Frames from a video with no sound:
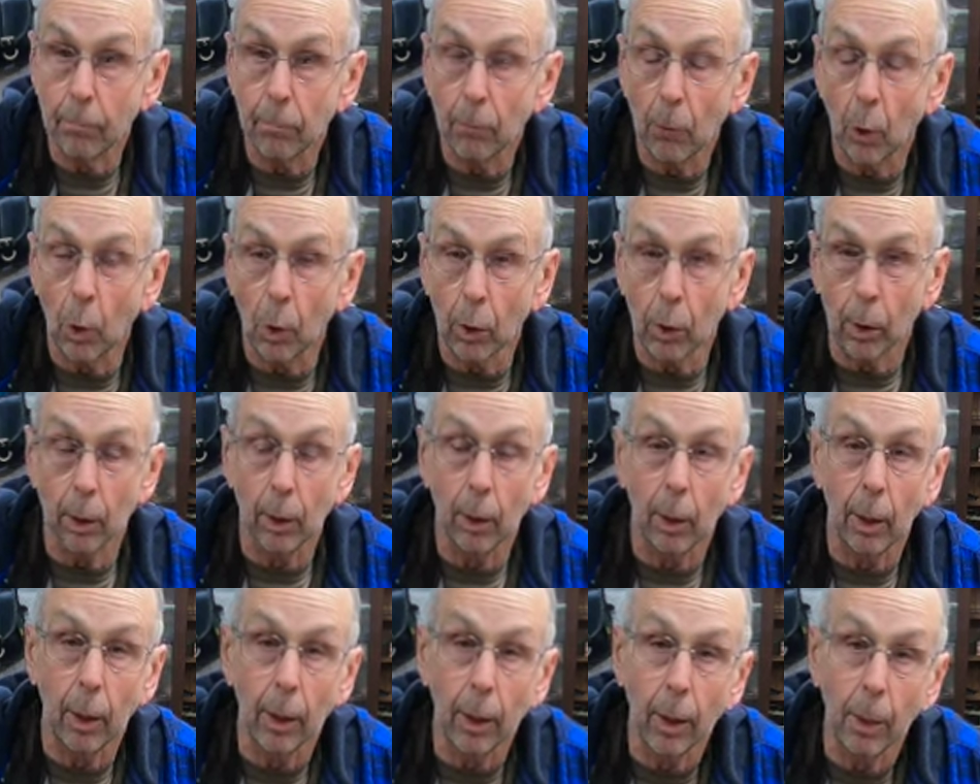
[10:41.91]
hook it
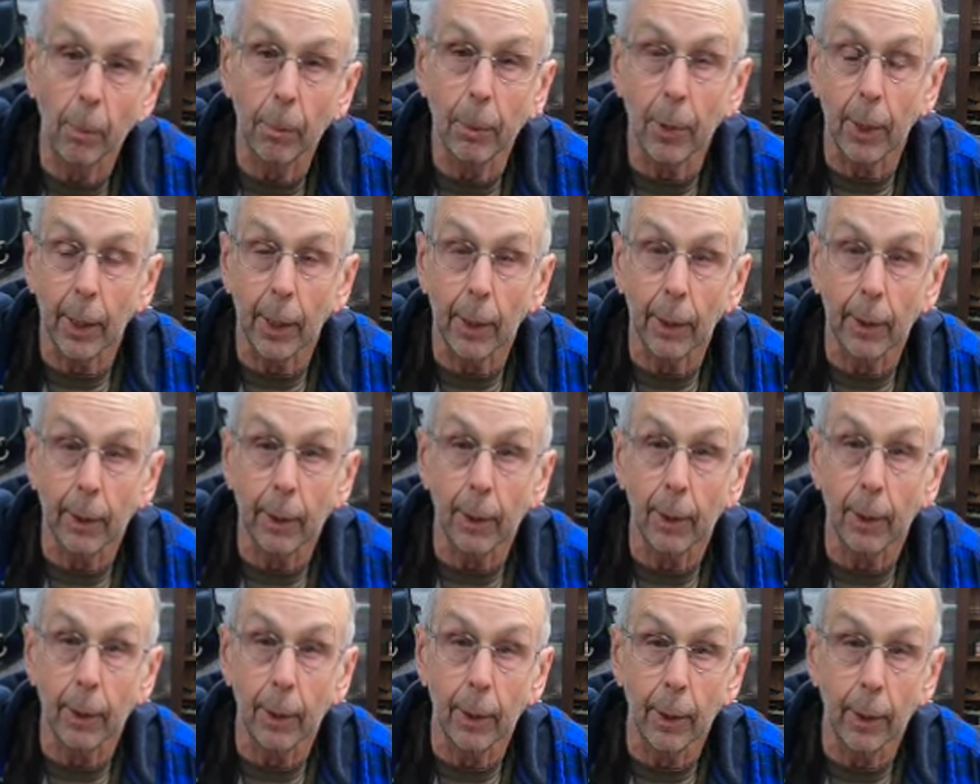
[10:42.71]
all up like
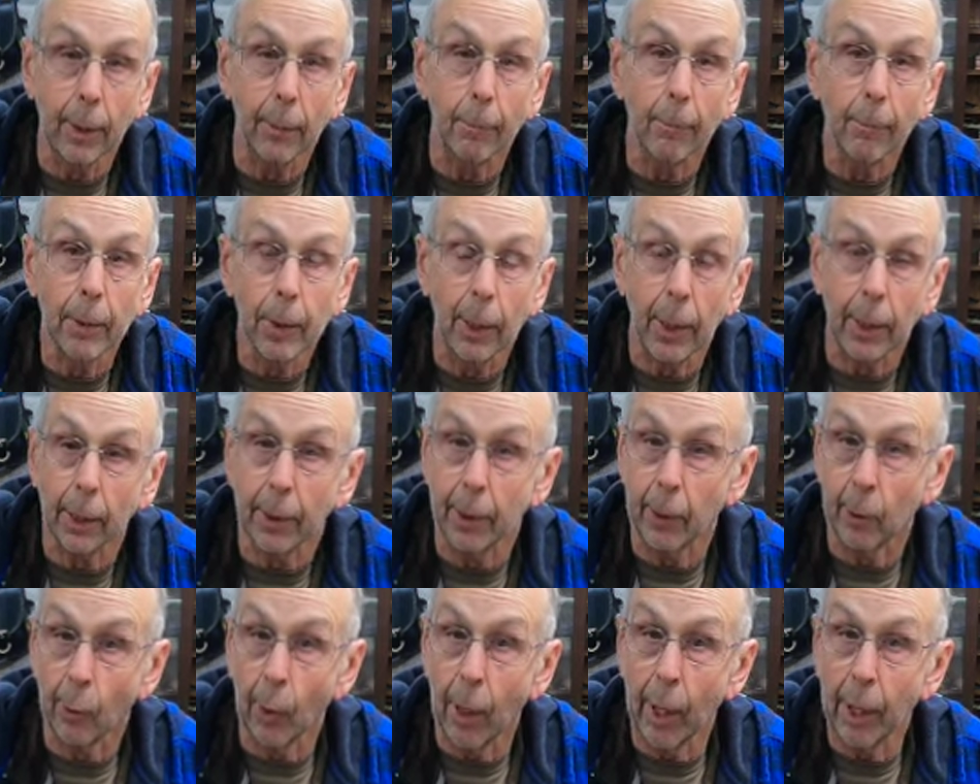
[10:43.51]
the
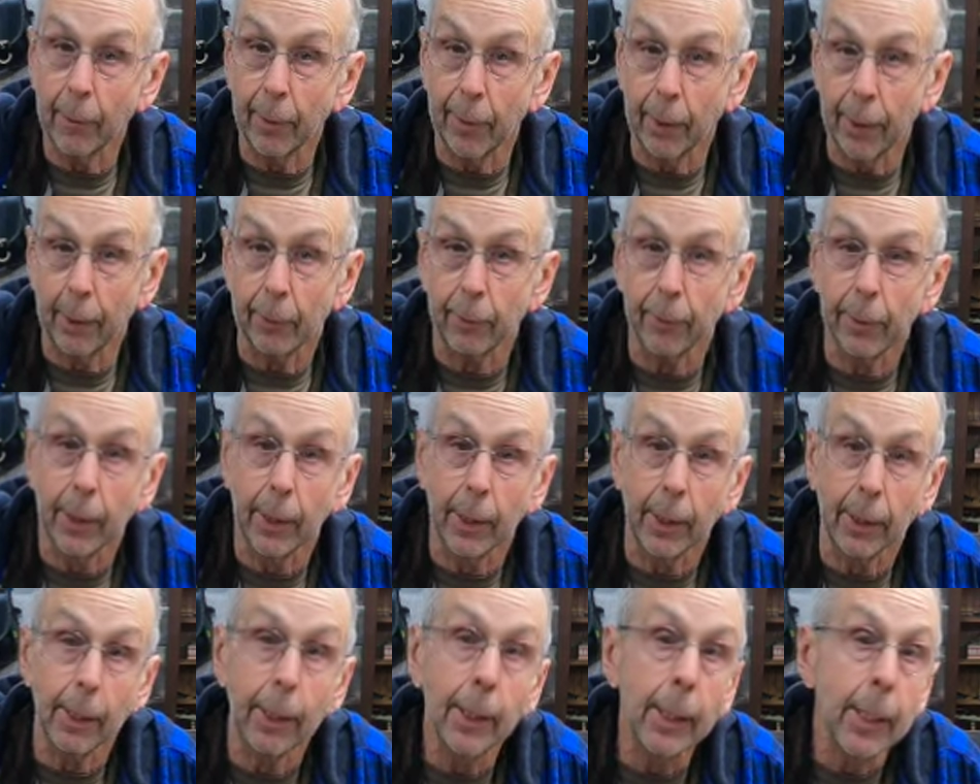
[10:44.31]
gravity
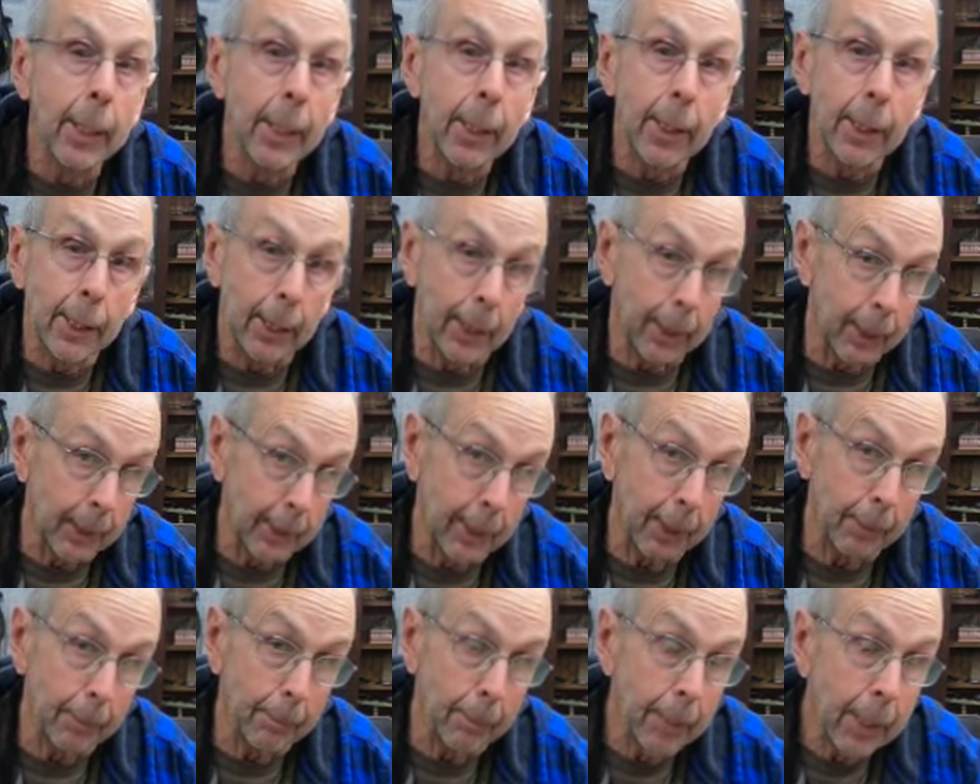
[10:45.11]
feed,
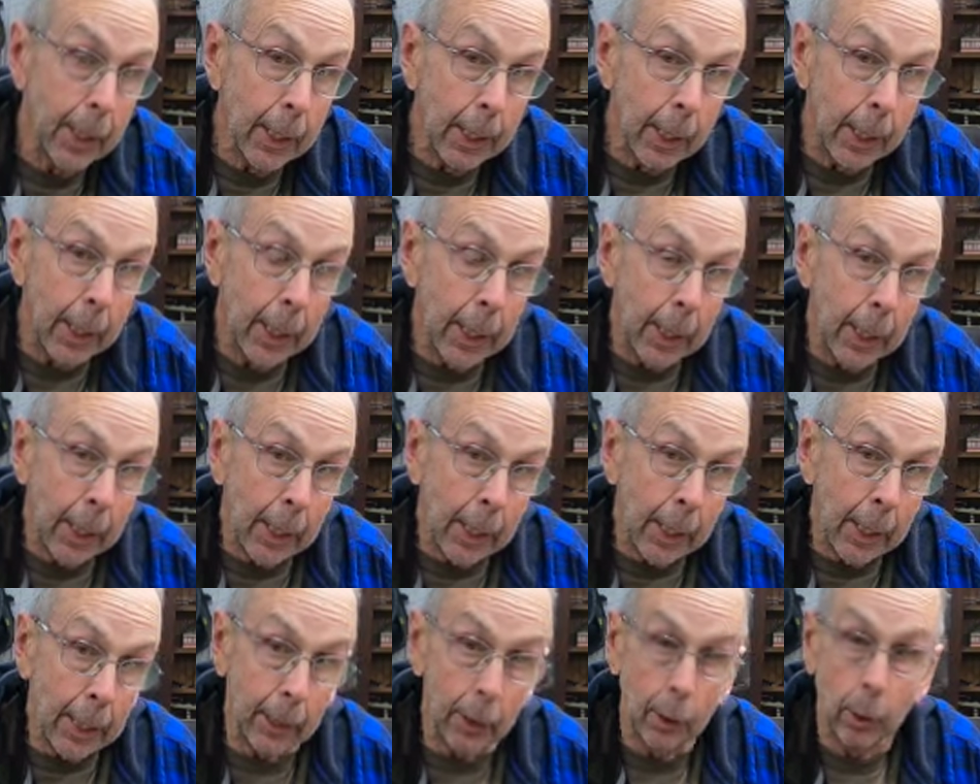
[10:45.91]
except
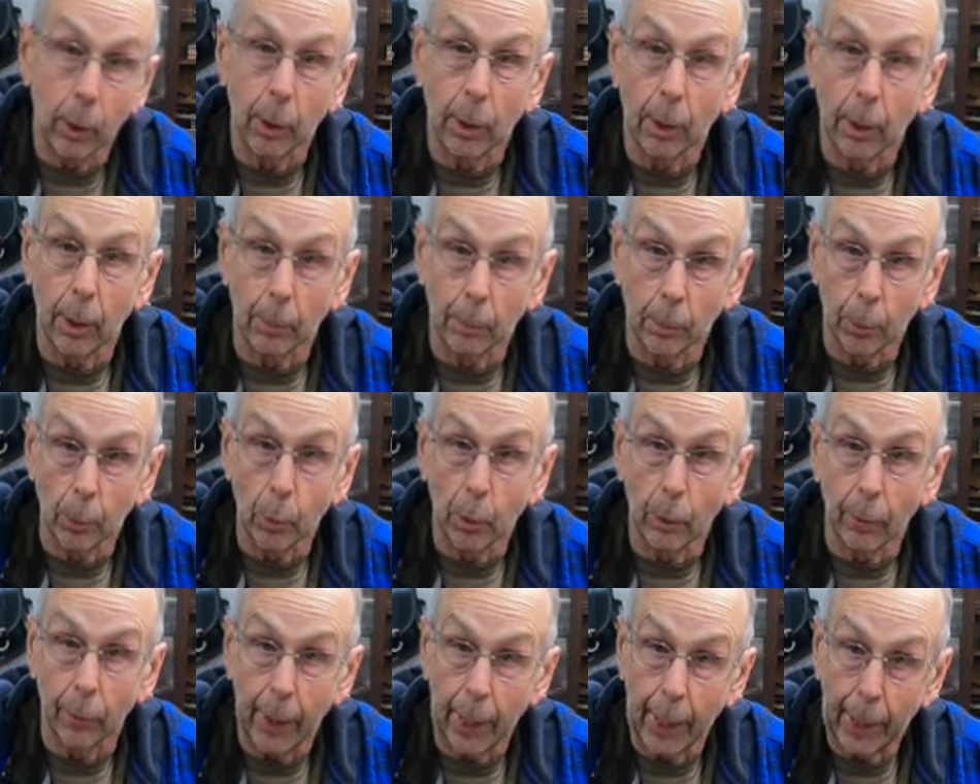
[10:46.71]
it's hooked up to a
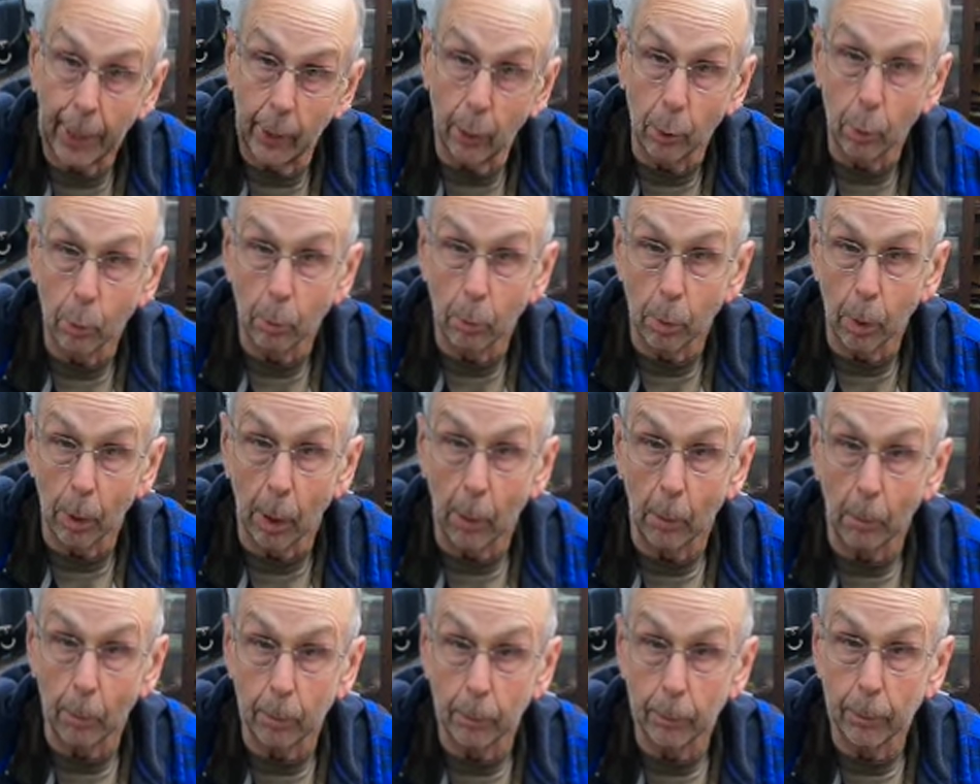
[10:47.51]
vacuum
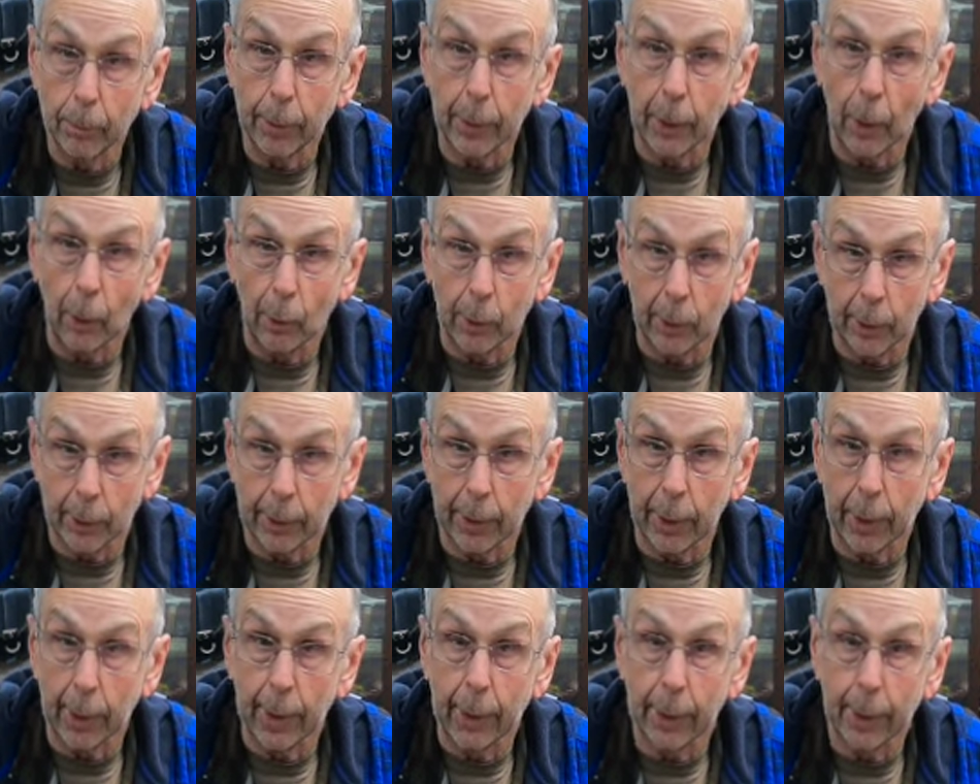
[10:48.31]
pump down at
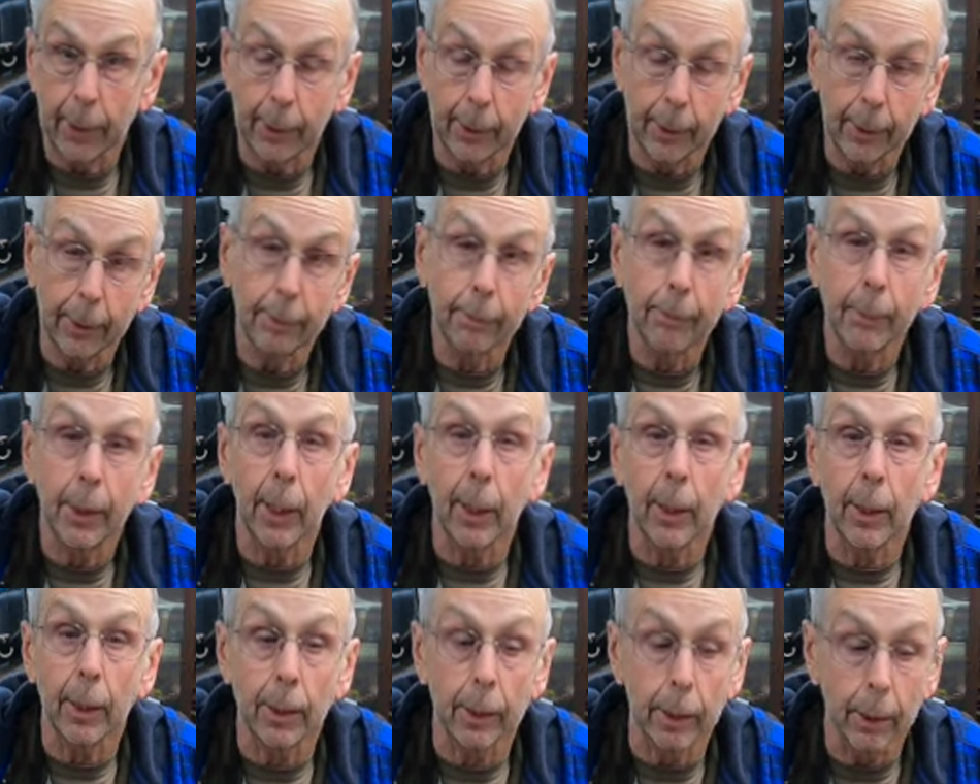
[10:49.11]
the end,
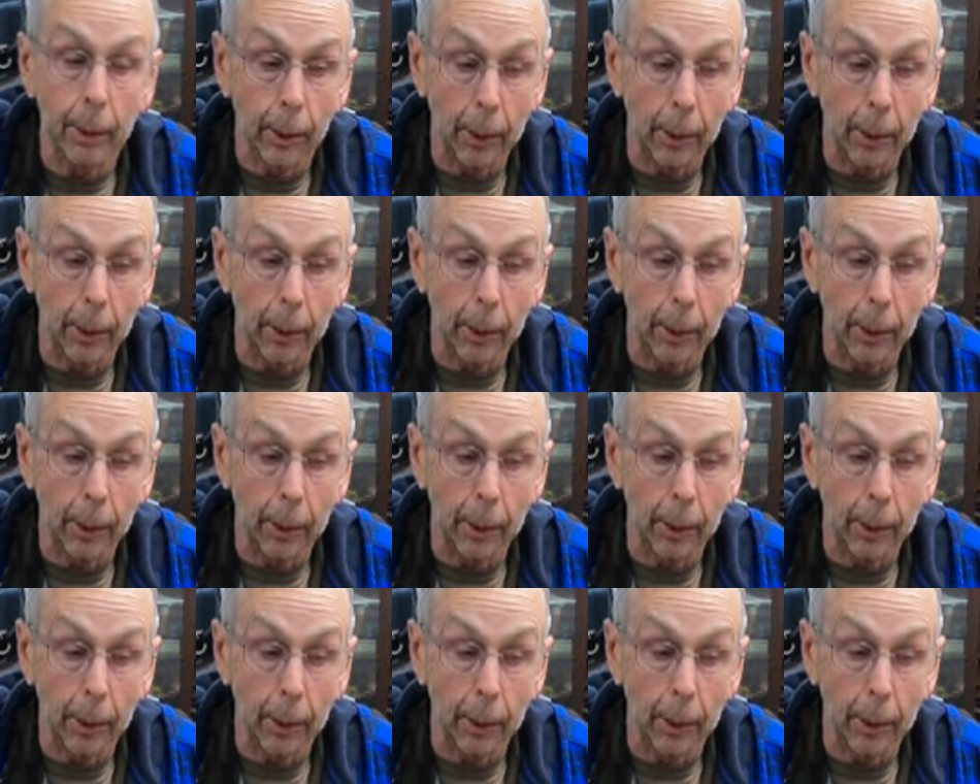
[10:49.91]
and